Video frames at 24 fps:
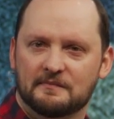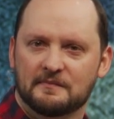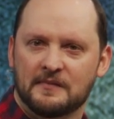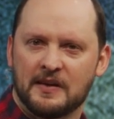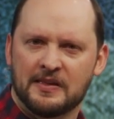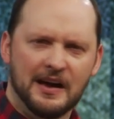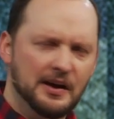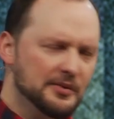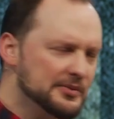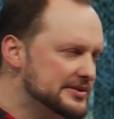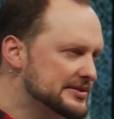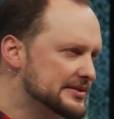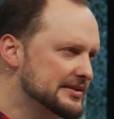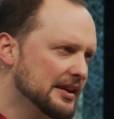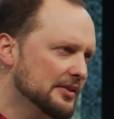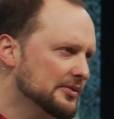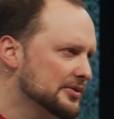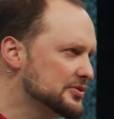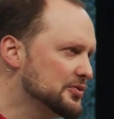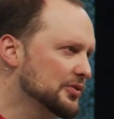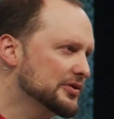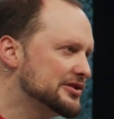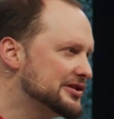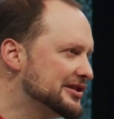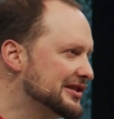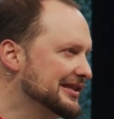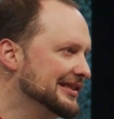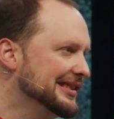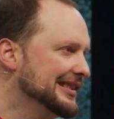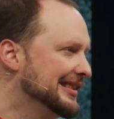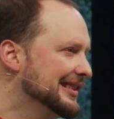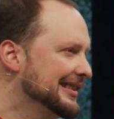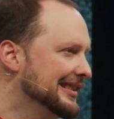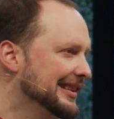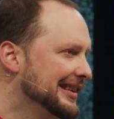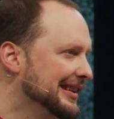And that was, that was what she
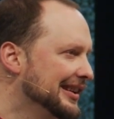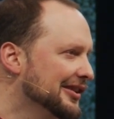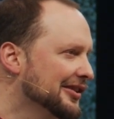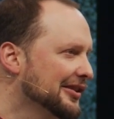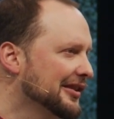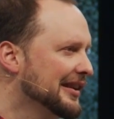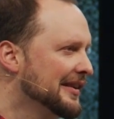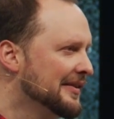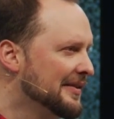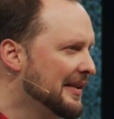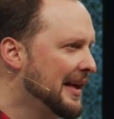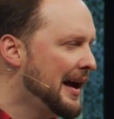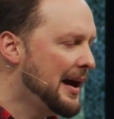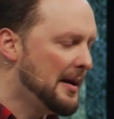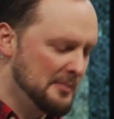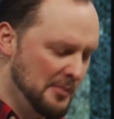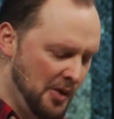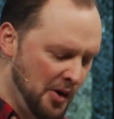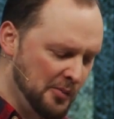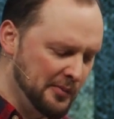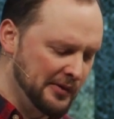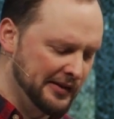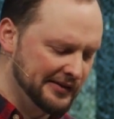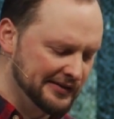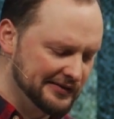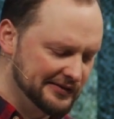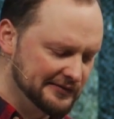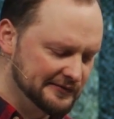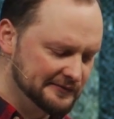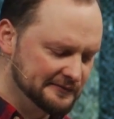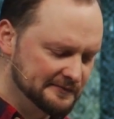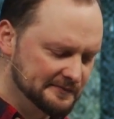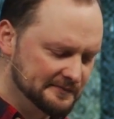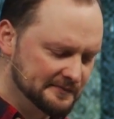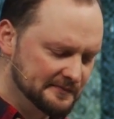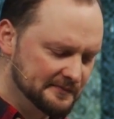needed to hear in that moment.
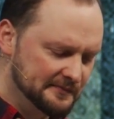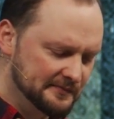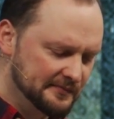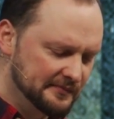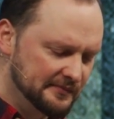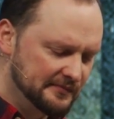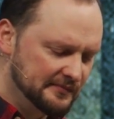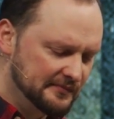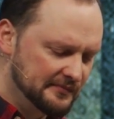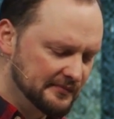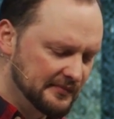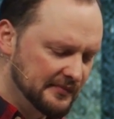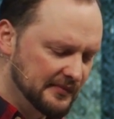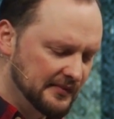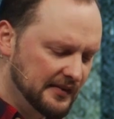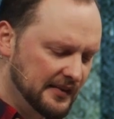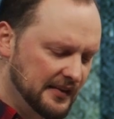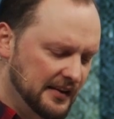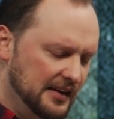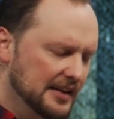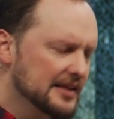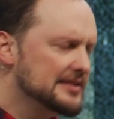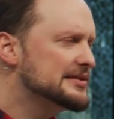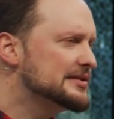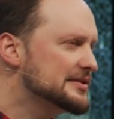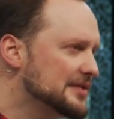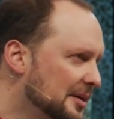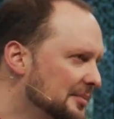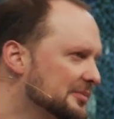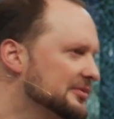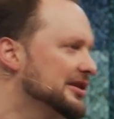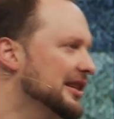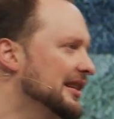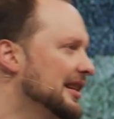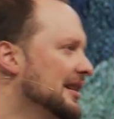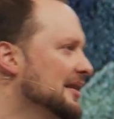
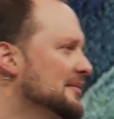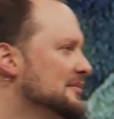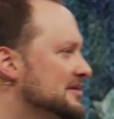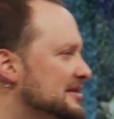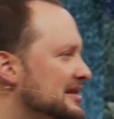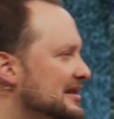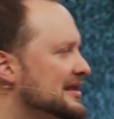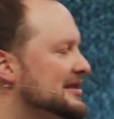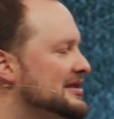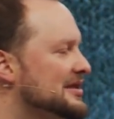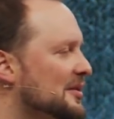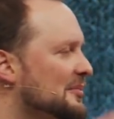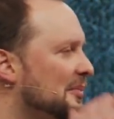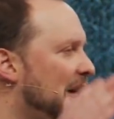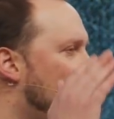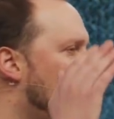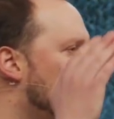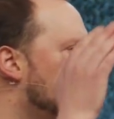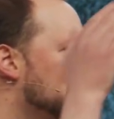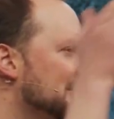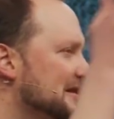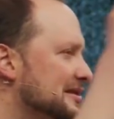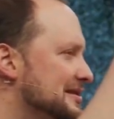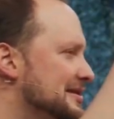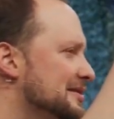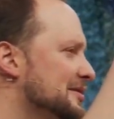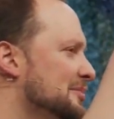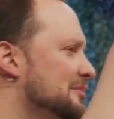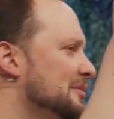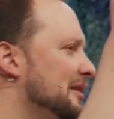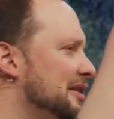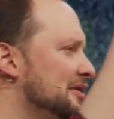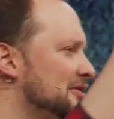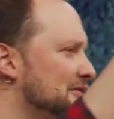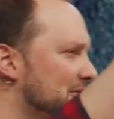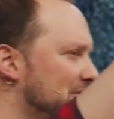Sometimes it's about
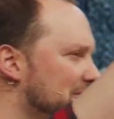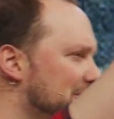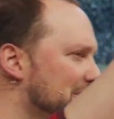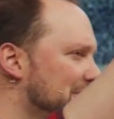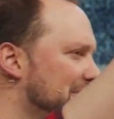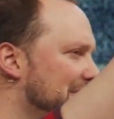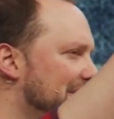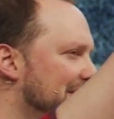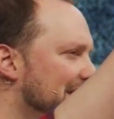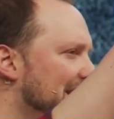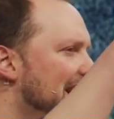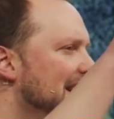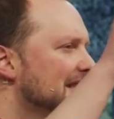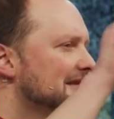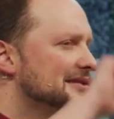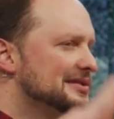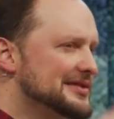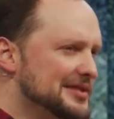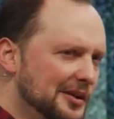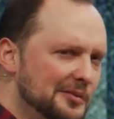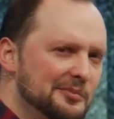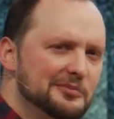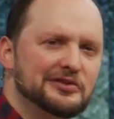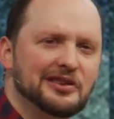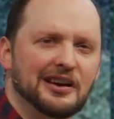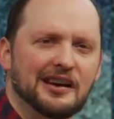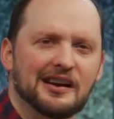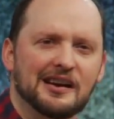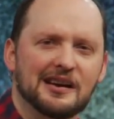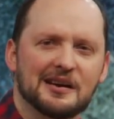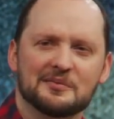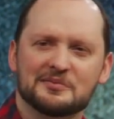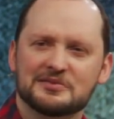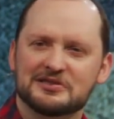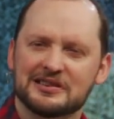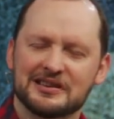wisdom and truth.
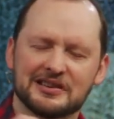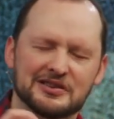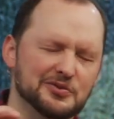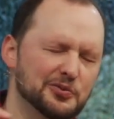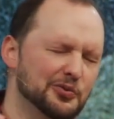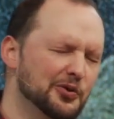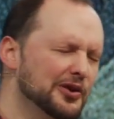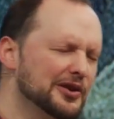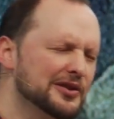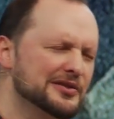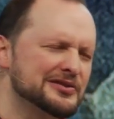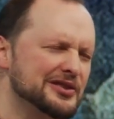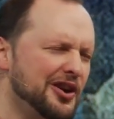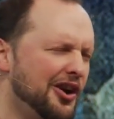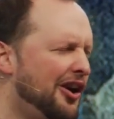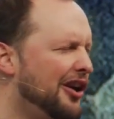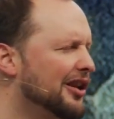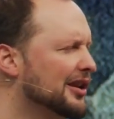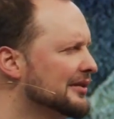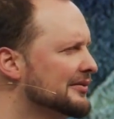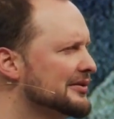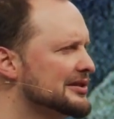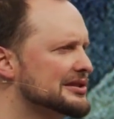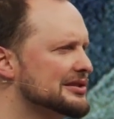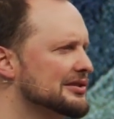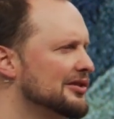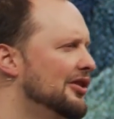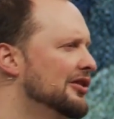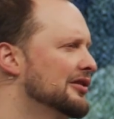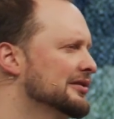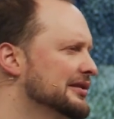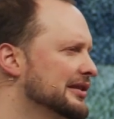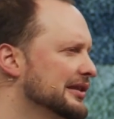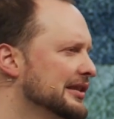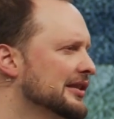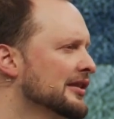Sometimes it's words all of us
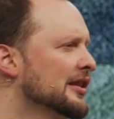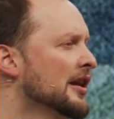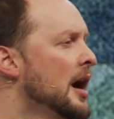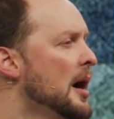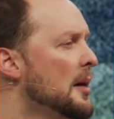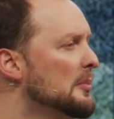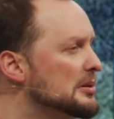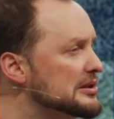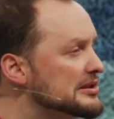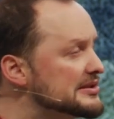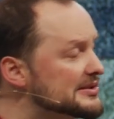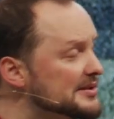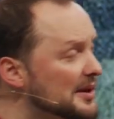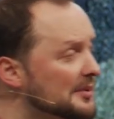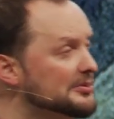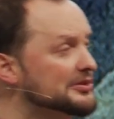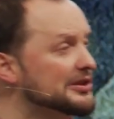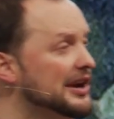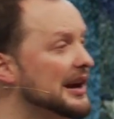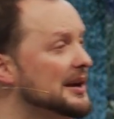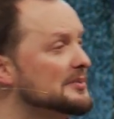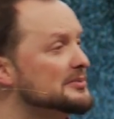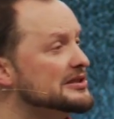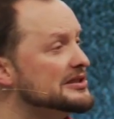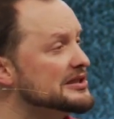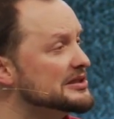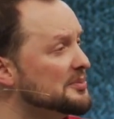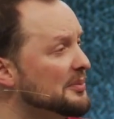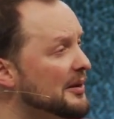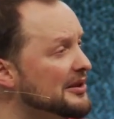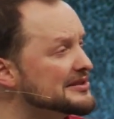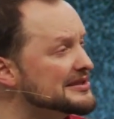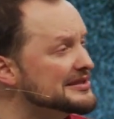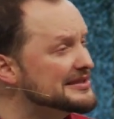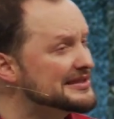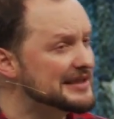long to hear. But sometimes it's
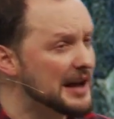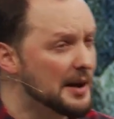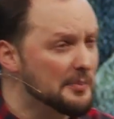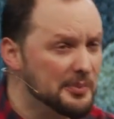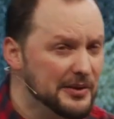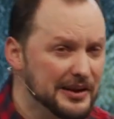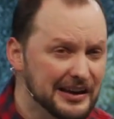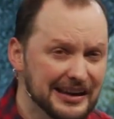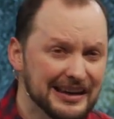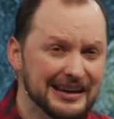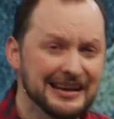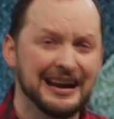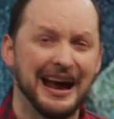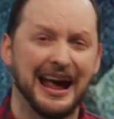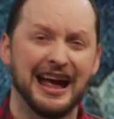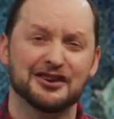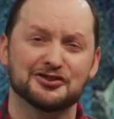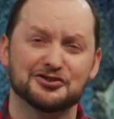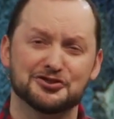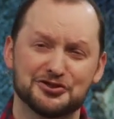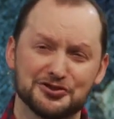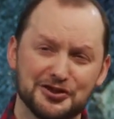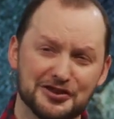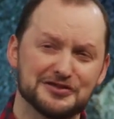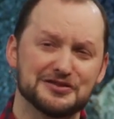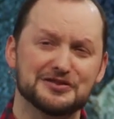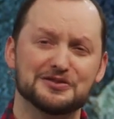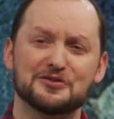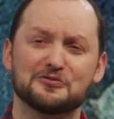about stepping in at just